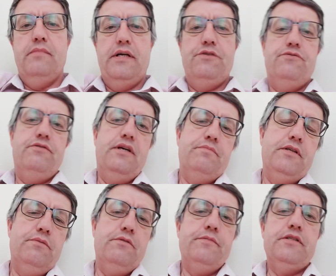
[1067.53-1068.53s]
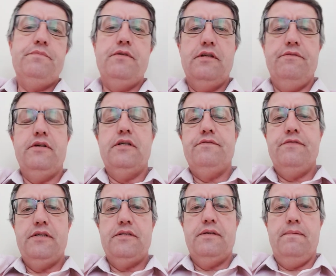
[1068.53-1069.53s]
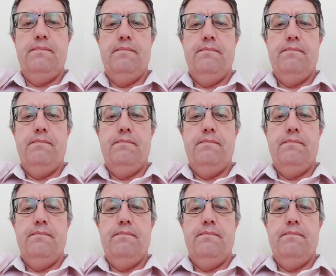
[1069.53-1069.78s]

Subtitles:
man trapped in a woman's body, vice versa.